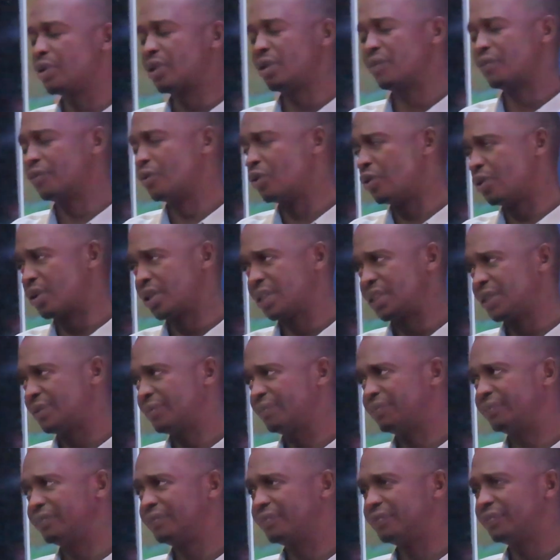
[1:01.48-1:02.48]
will of God.
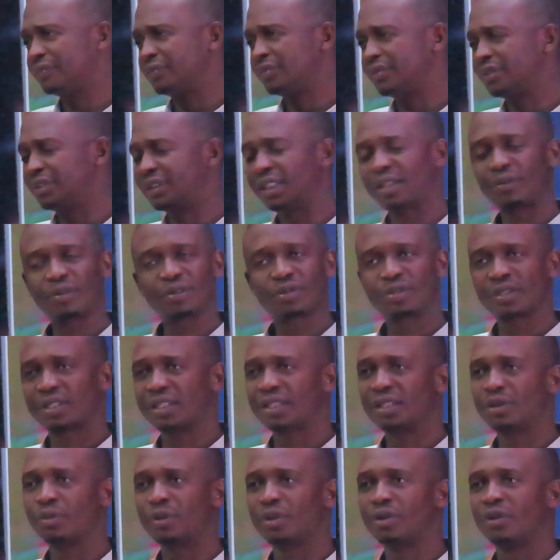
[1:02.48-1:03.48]
That was not
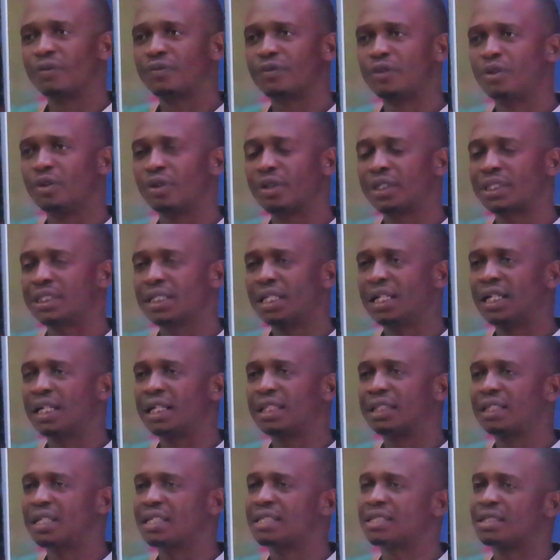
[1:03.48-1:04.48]
in the will of God.
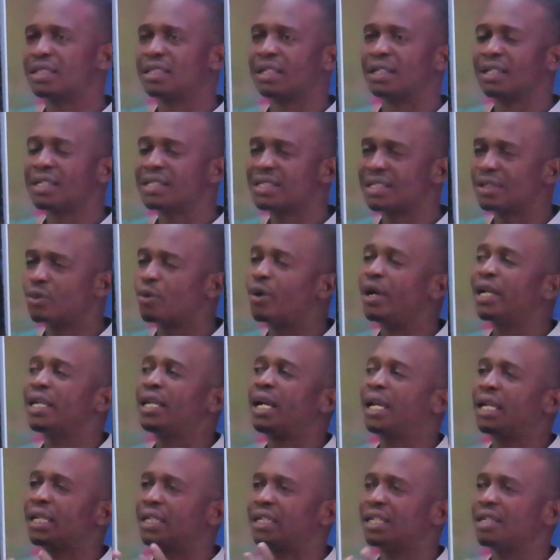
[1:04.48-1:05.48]
Uh, that's the reason
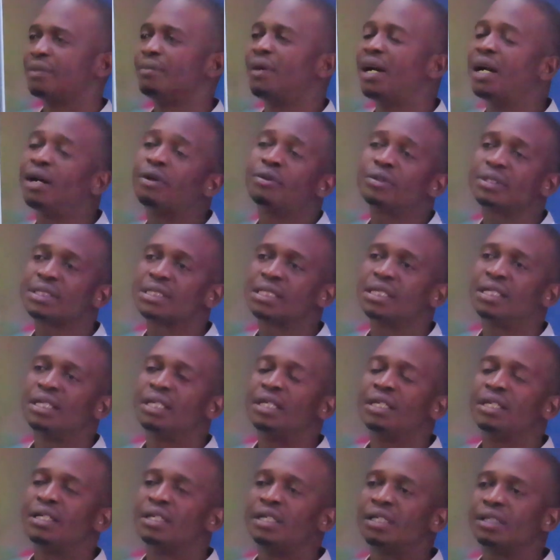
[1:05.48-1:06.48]
why I came out
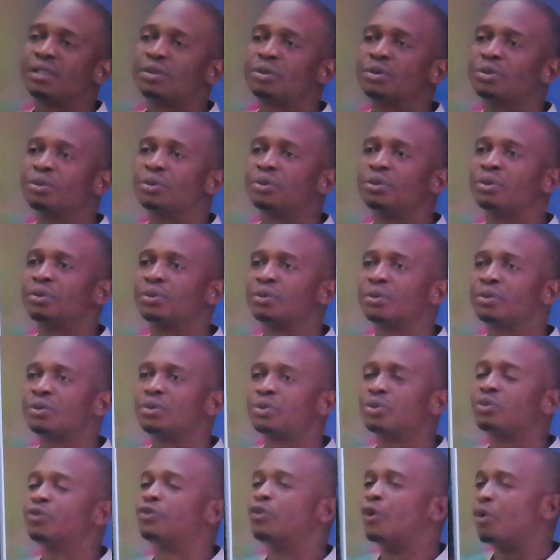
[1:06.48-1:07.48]
to,
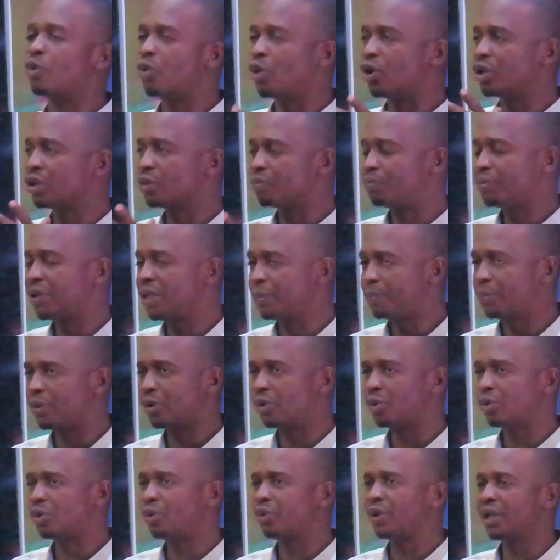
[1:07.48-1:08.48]
to forewarn
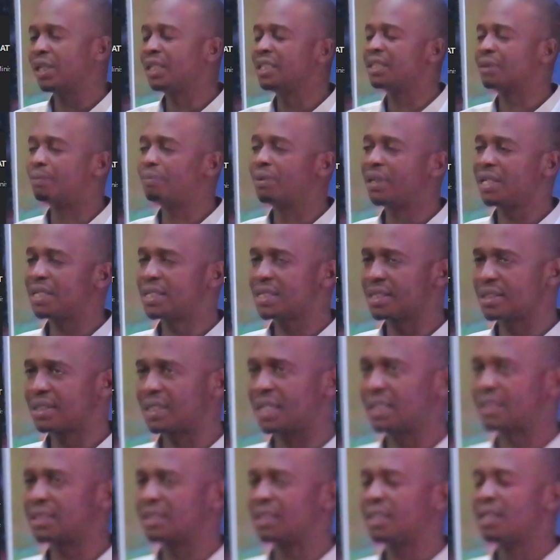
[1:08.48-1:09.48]
people who were in the places
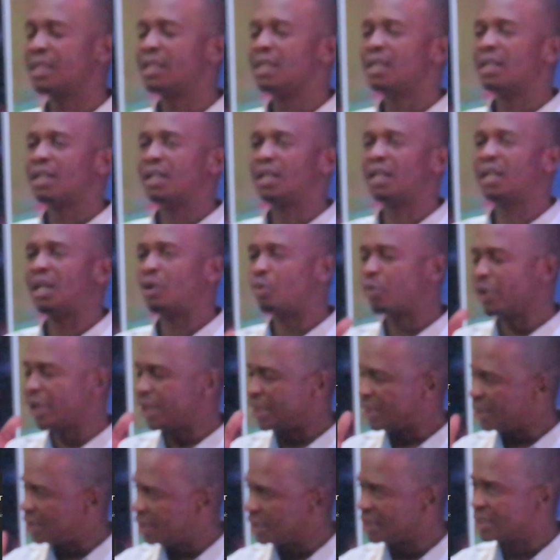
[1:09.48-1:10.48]
that uh, were
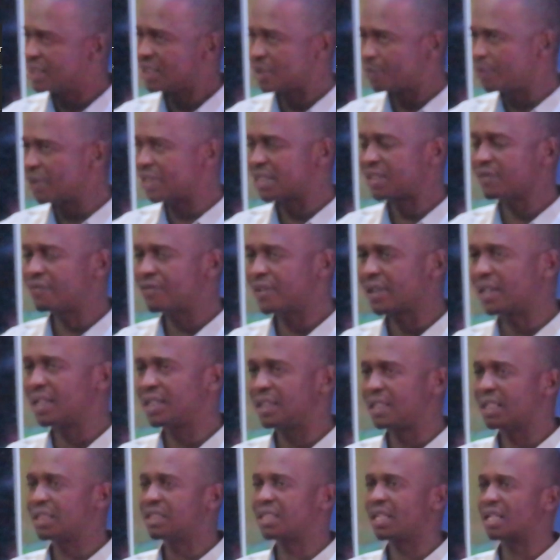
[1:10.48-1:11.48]
hit
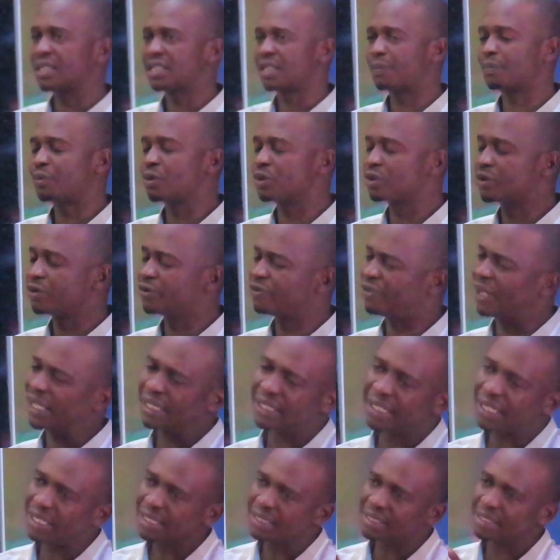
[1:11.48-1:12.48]
specifically that they are supposed to
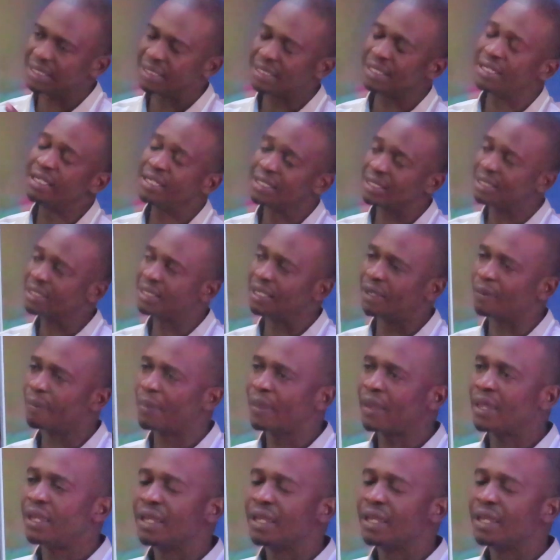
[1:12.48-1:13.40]
vacate that area